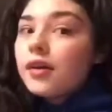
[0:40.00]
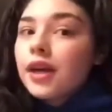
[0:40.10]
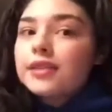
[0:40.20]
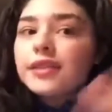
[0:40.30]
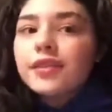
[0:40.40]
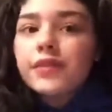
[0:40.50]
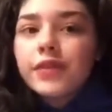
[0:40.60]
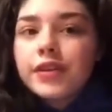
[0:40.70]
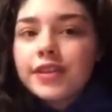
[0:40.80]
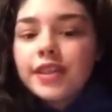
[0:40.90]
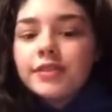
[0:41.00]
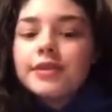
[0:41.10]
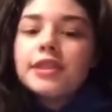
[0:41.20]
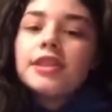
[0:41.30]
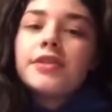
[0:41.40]
so the first thing you want
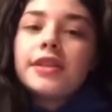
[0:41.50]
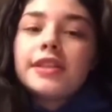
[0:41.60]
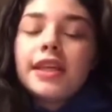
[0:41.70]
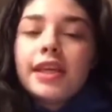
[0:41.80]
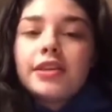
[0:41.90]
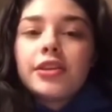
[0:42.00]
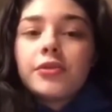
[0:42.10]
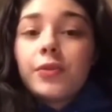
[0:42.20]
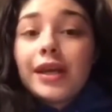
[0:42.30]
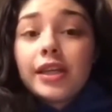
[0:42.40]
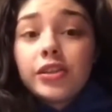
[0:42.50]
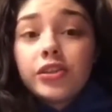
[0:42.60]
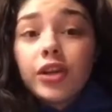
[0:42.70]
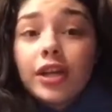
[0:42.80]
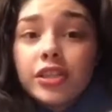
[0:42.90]
to do is take your white
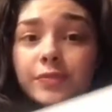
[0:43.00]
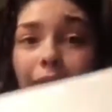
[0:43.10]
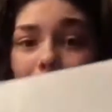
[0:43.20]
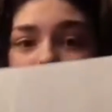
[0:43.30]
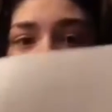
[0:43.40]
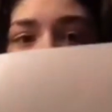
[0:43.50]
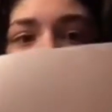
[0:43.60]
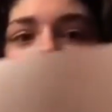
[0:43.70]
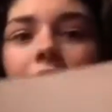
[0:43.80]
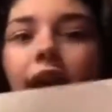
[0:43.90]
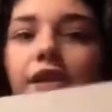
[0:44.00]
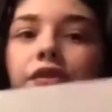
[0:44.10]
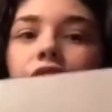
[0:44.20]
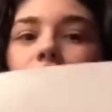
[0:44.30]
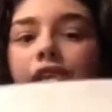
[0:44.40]
construction paper and
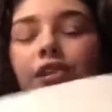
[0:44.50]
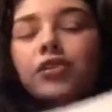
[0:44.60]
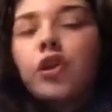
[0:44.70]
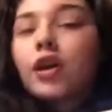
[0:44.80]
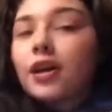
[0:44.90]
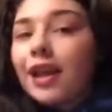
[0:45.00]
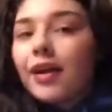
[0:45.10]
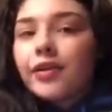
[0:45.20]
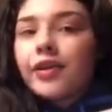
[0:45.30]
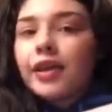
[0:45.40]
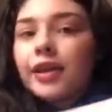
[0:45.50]
you're just going to draw a cloud on it.